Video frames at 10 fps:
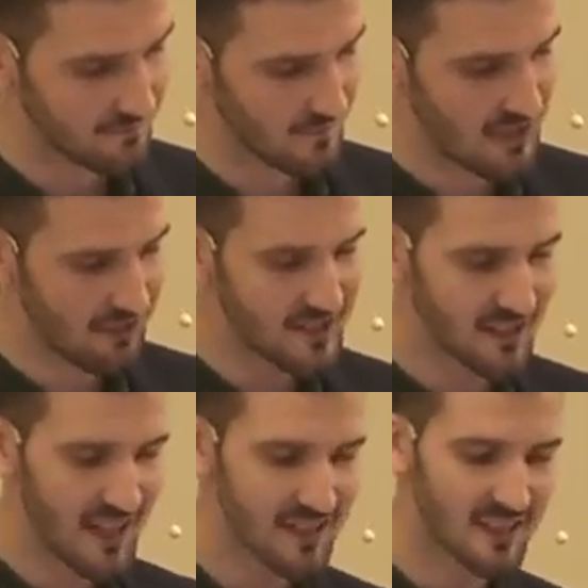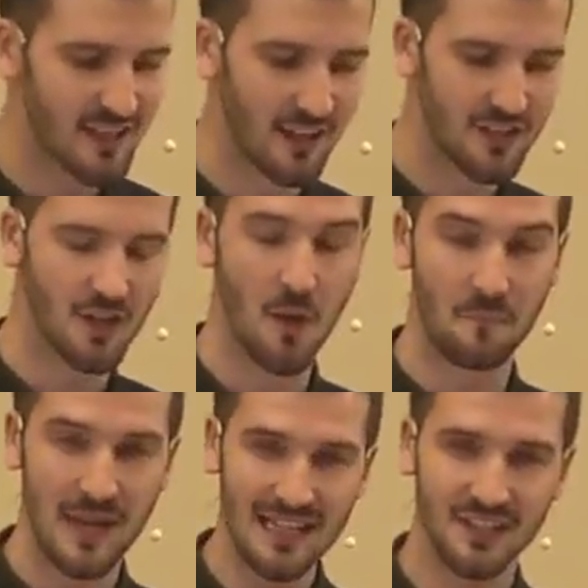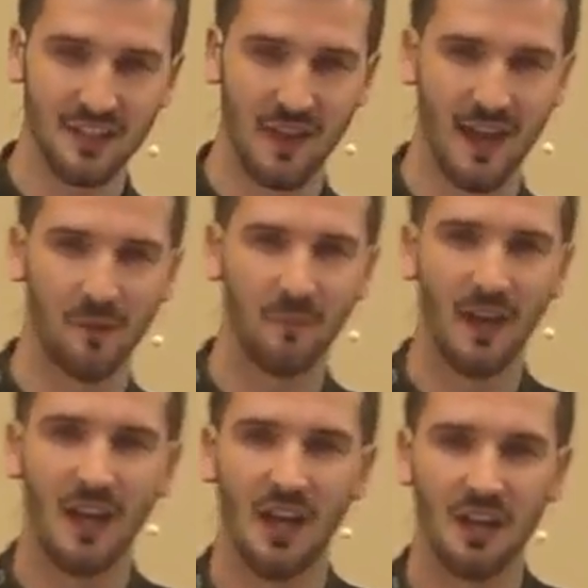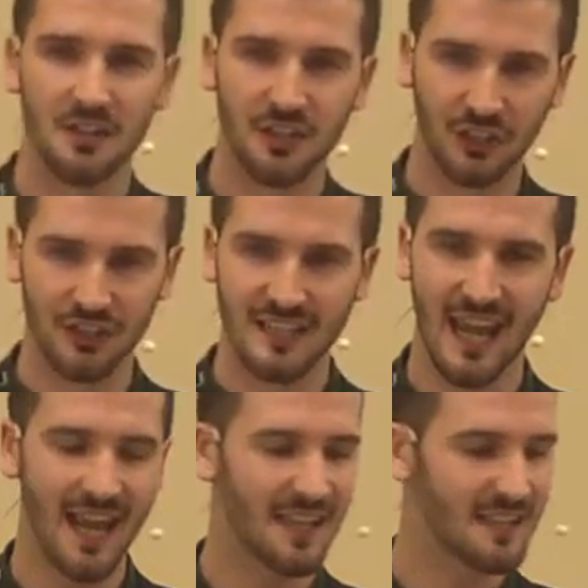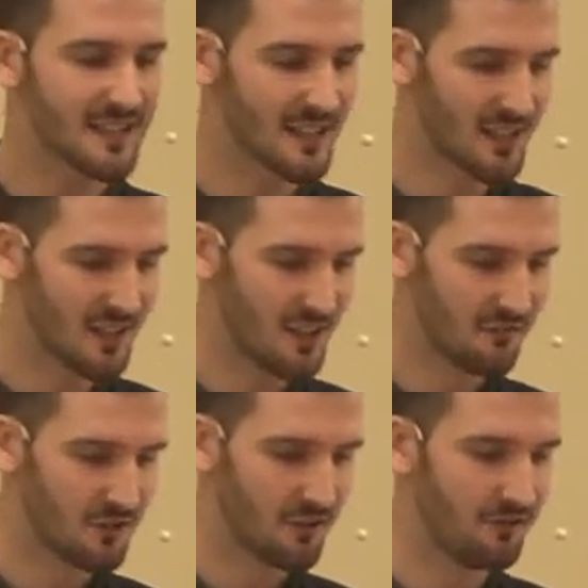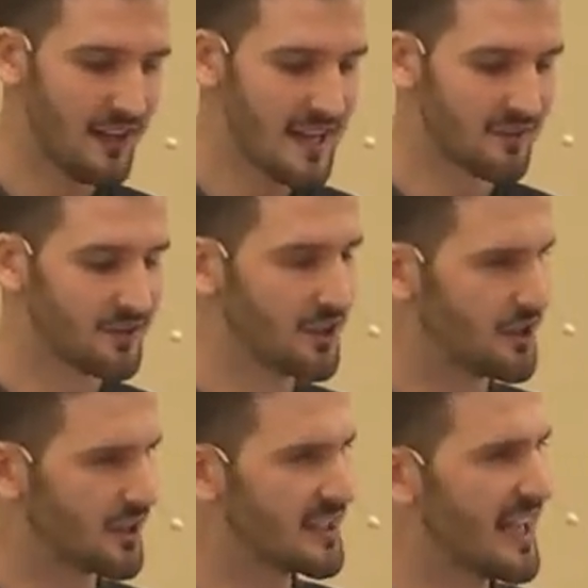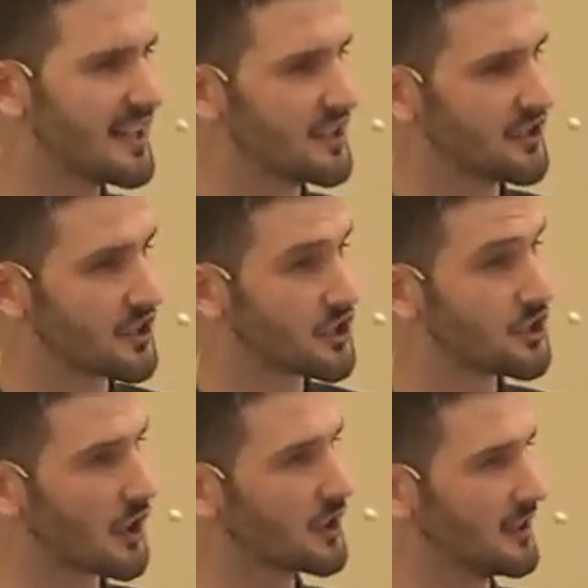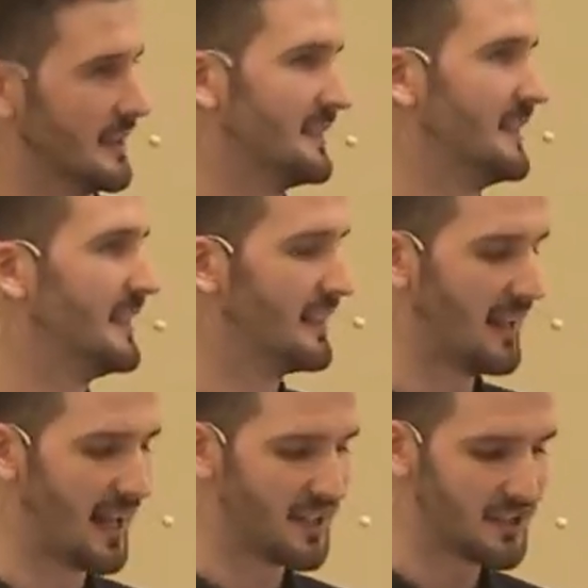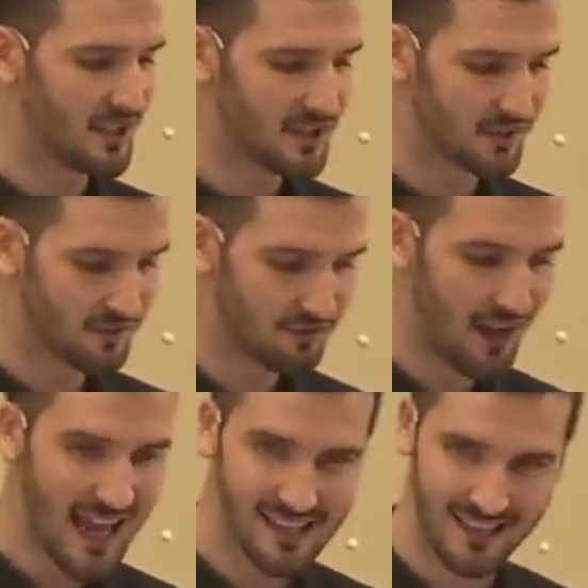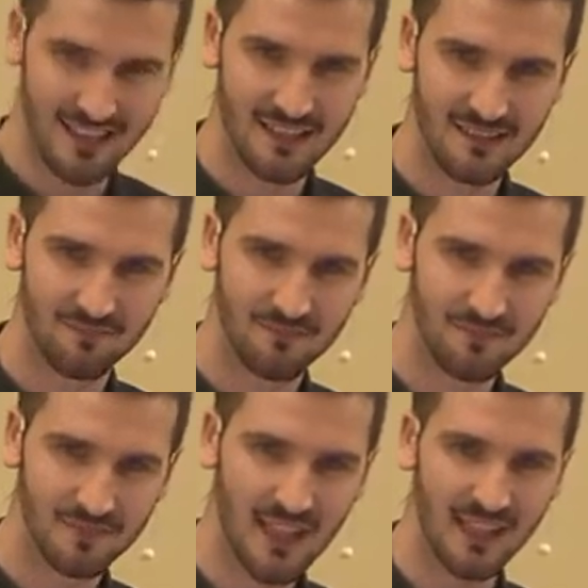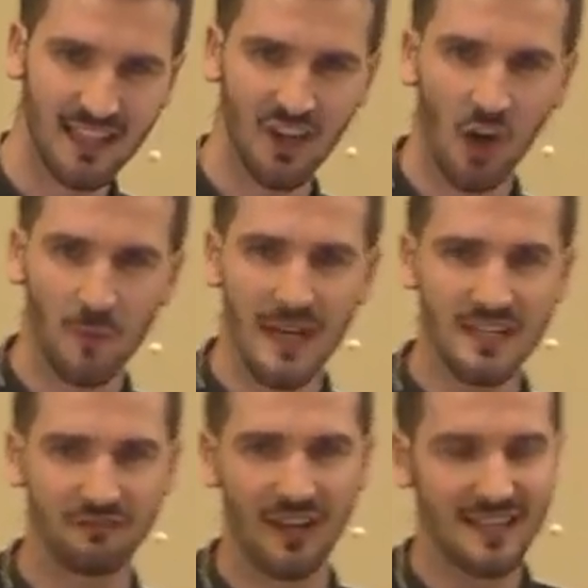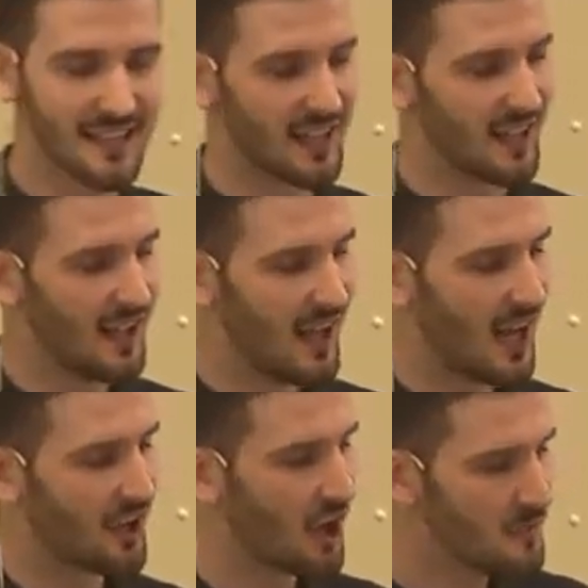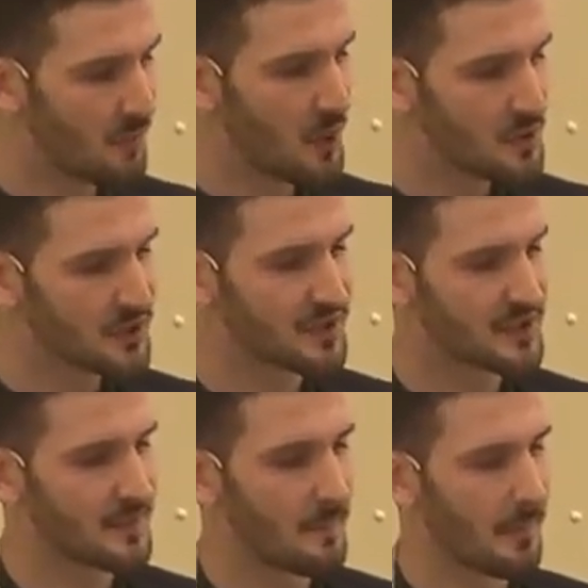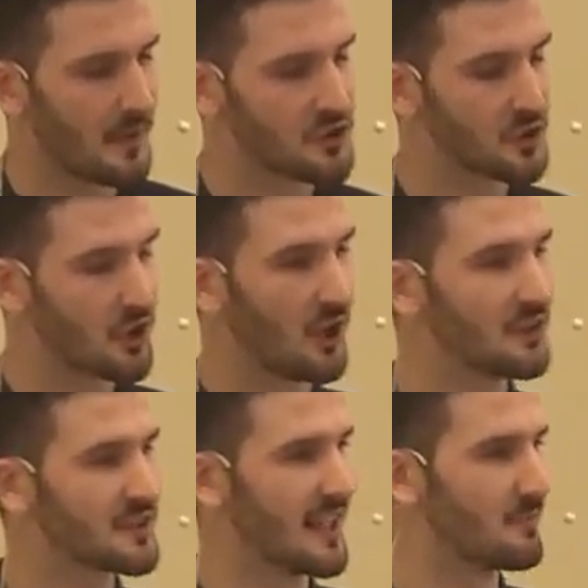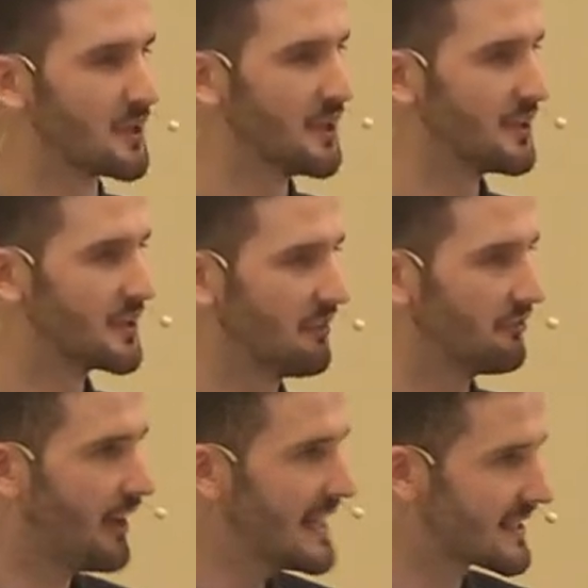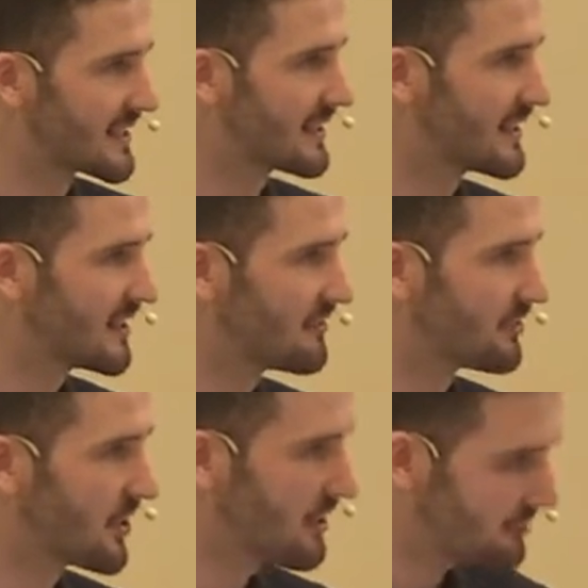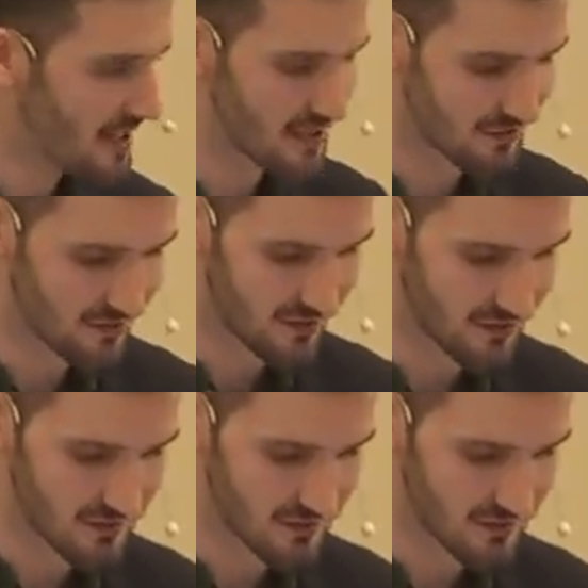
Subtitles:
he finds it necessary to appeal to them to contend for the faith, to contend, to struggle, to defend, like an army defending an outpost. Jude calls them to fight for their faith.